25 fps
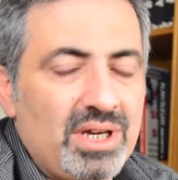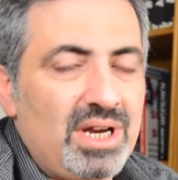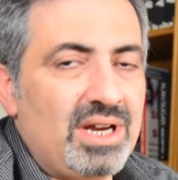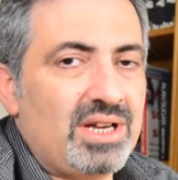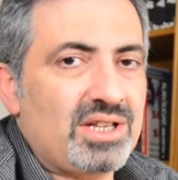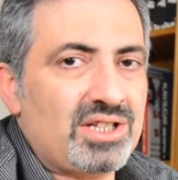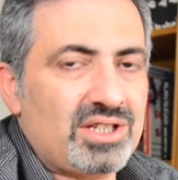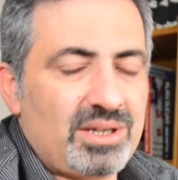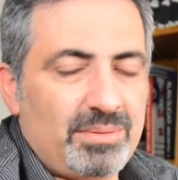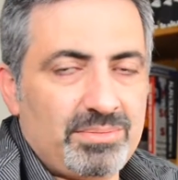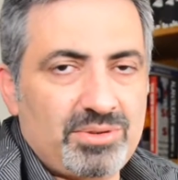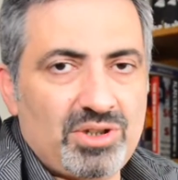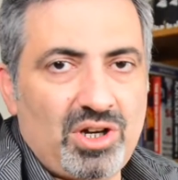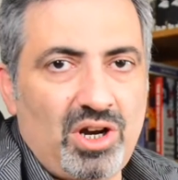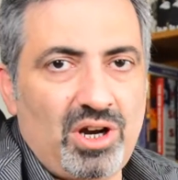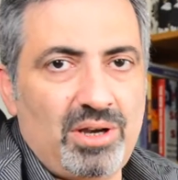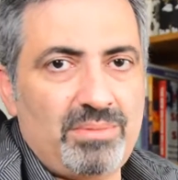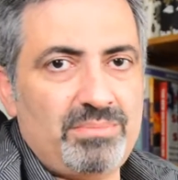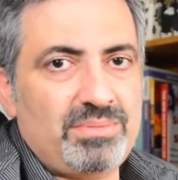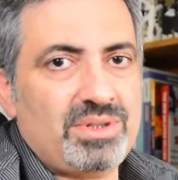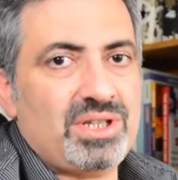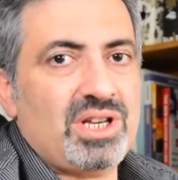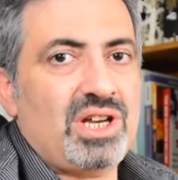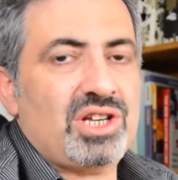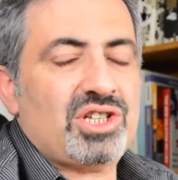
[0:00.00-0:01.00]

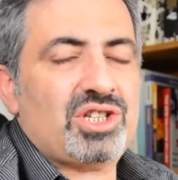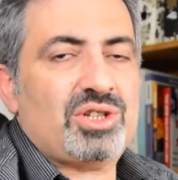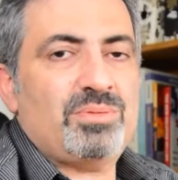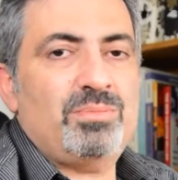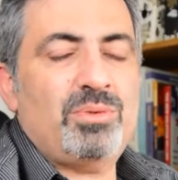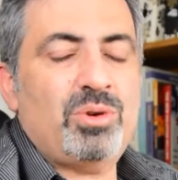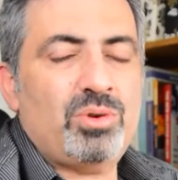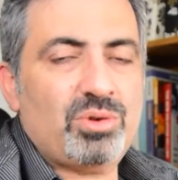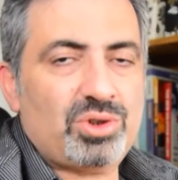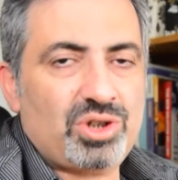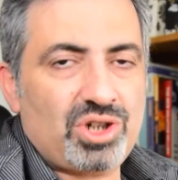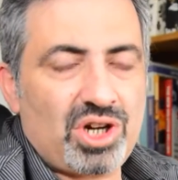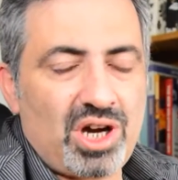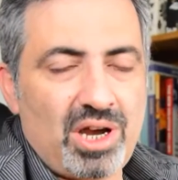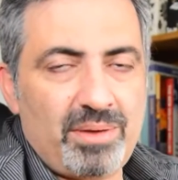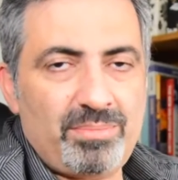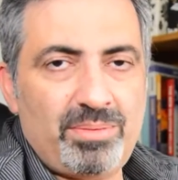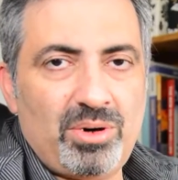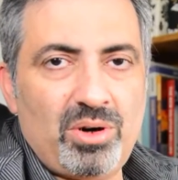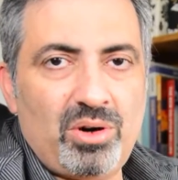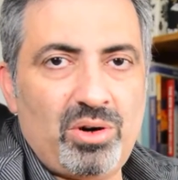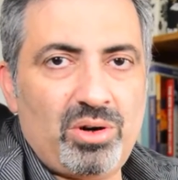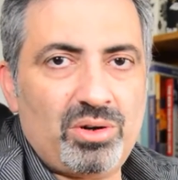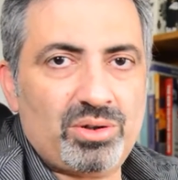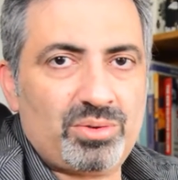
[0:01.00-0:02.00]
Sometimes a small
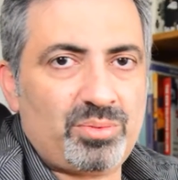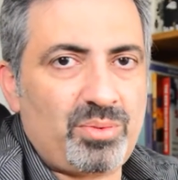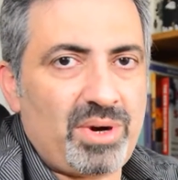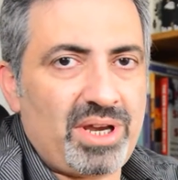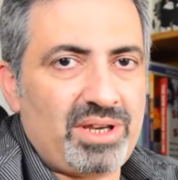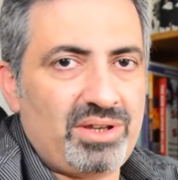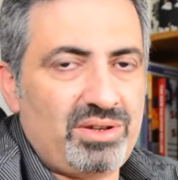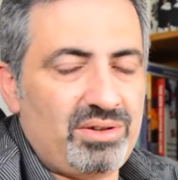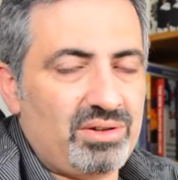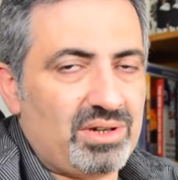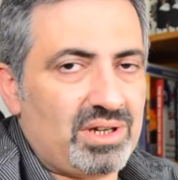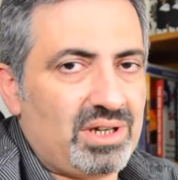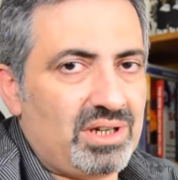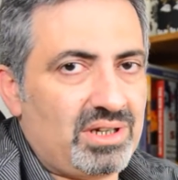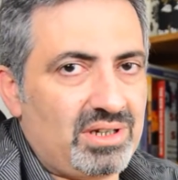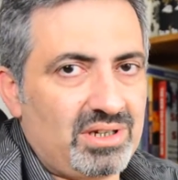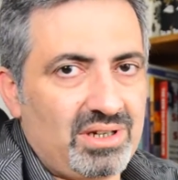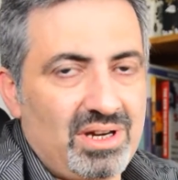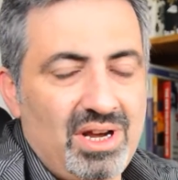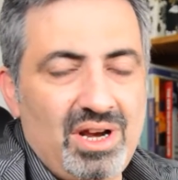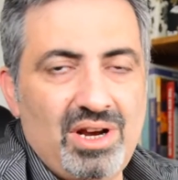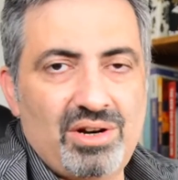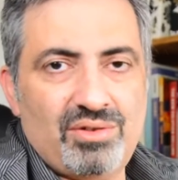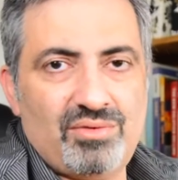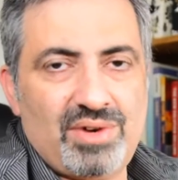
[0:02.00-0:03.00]
tripod where you can
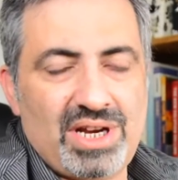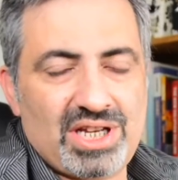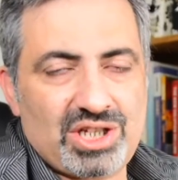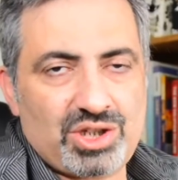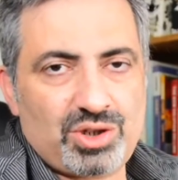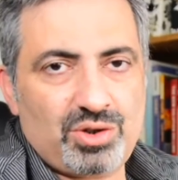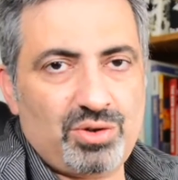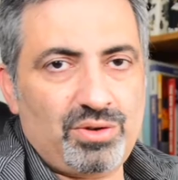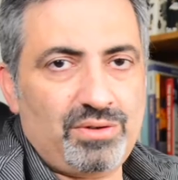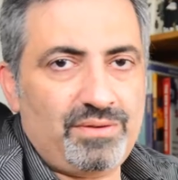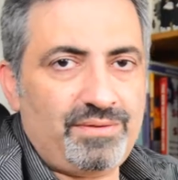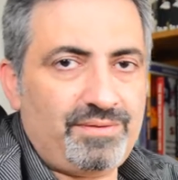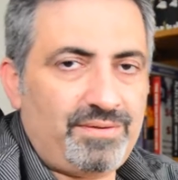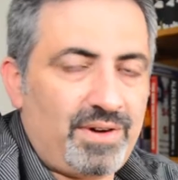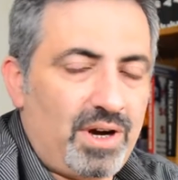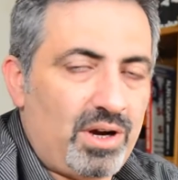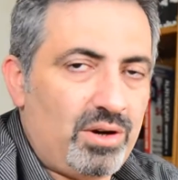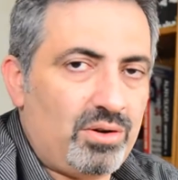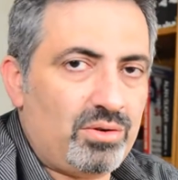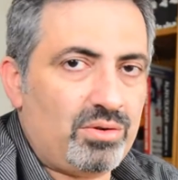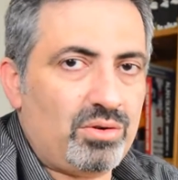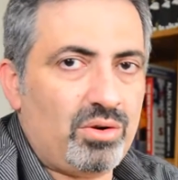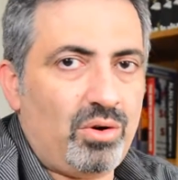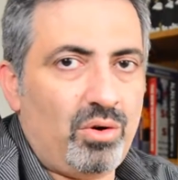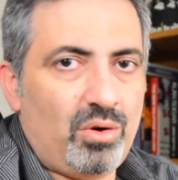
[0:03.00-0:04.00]
rest your
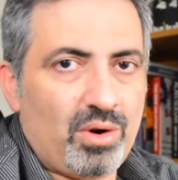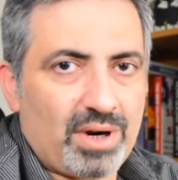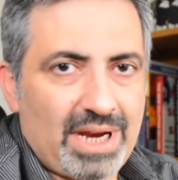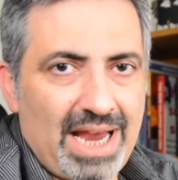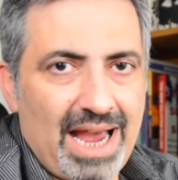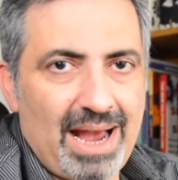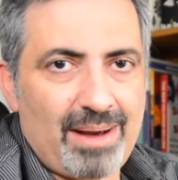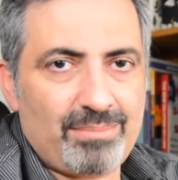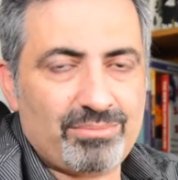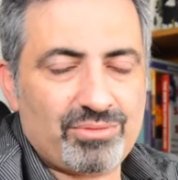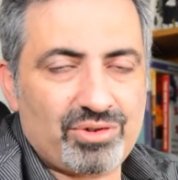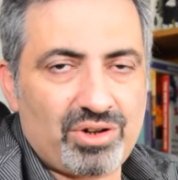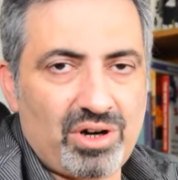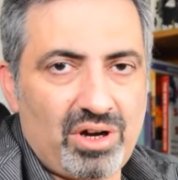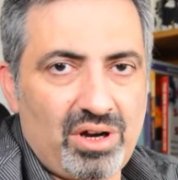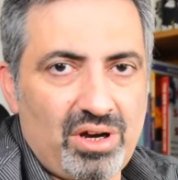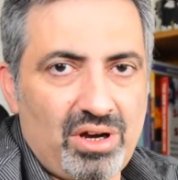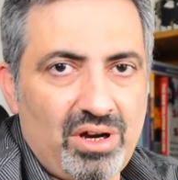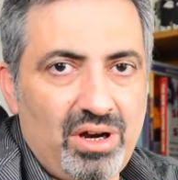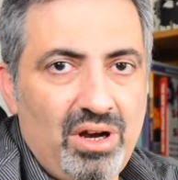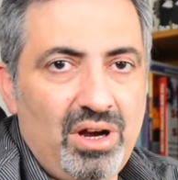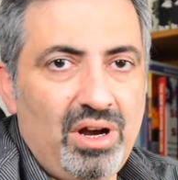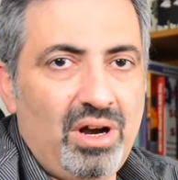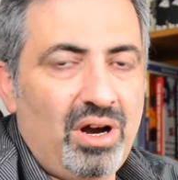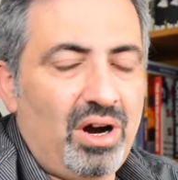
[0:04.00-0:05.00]
phone or camera
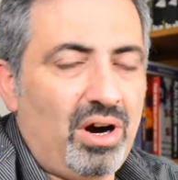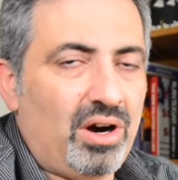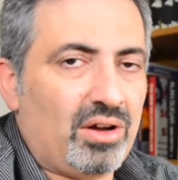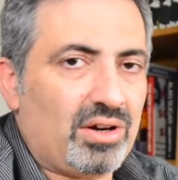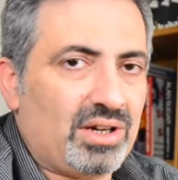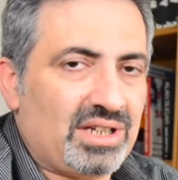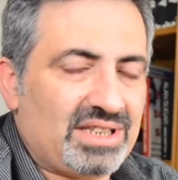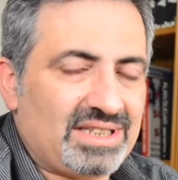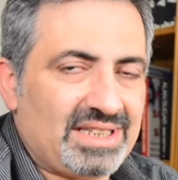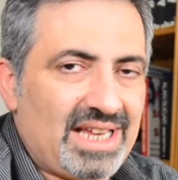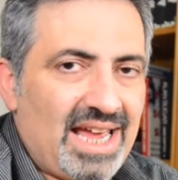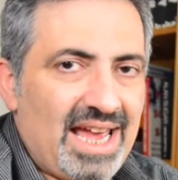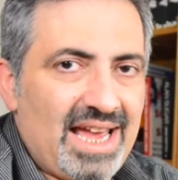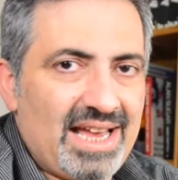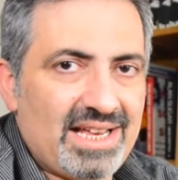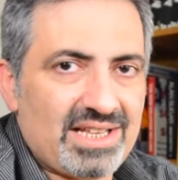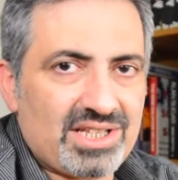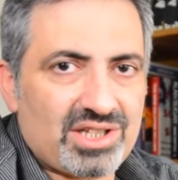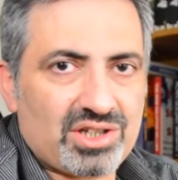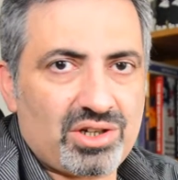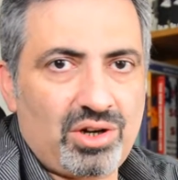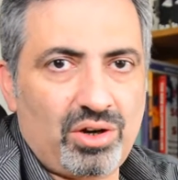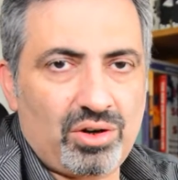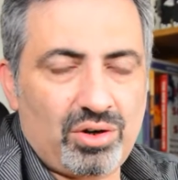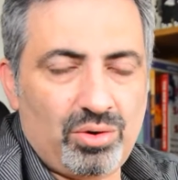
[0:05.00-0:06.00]
on a
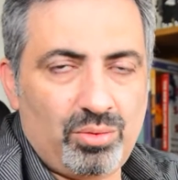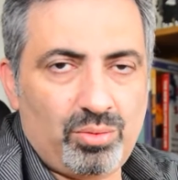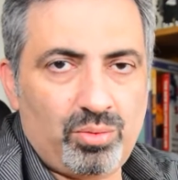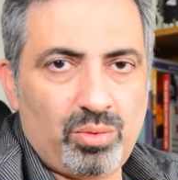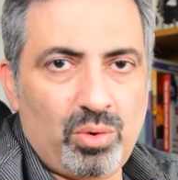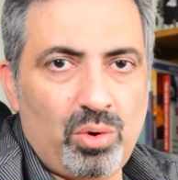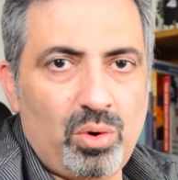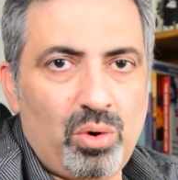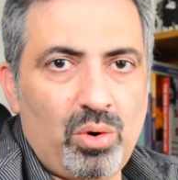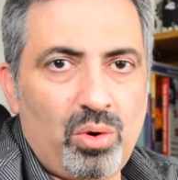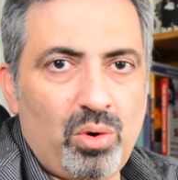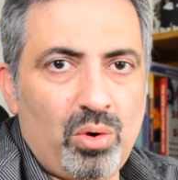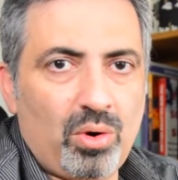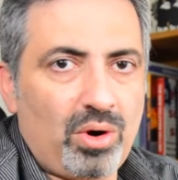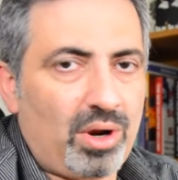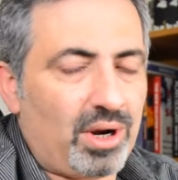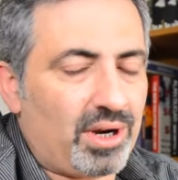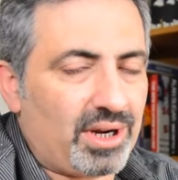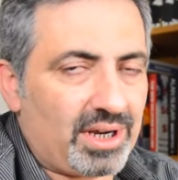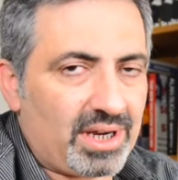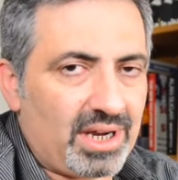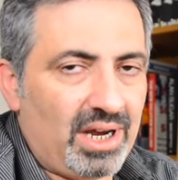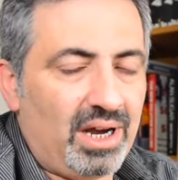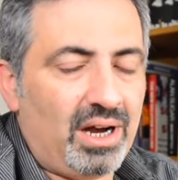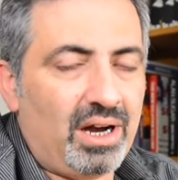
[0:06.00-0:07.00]
desk, on a wall, on a
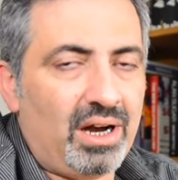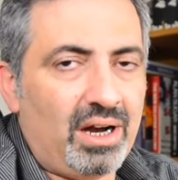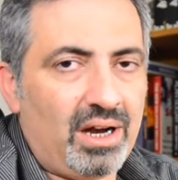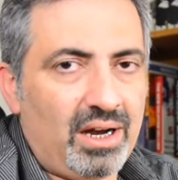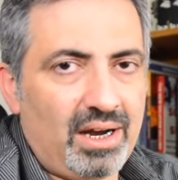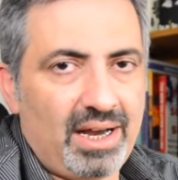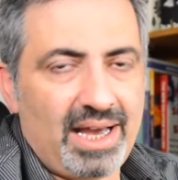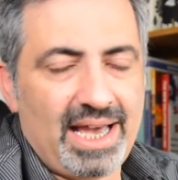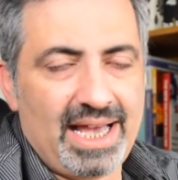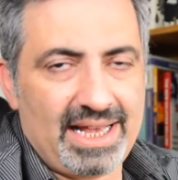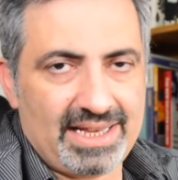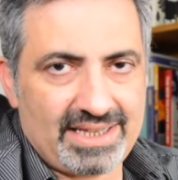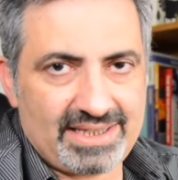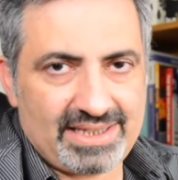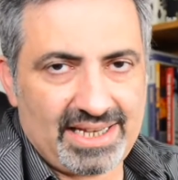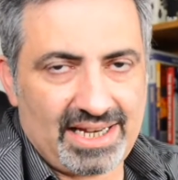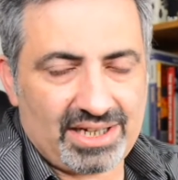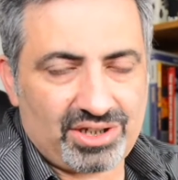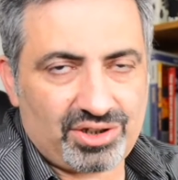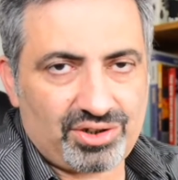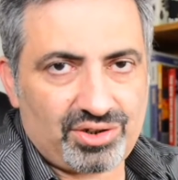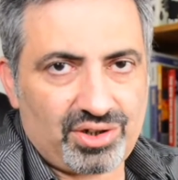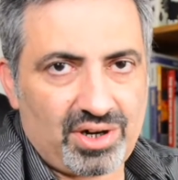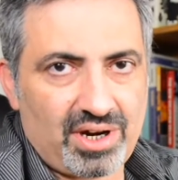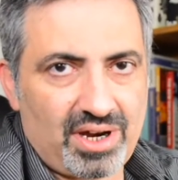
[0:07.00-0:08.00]
car,
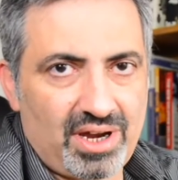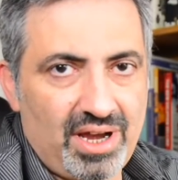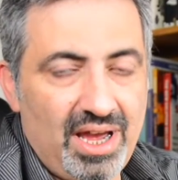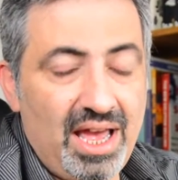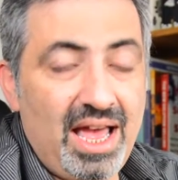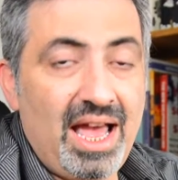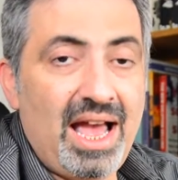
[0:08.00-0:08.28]
etc.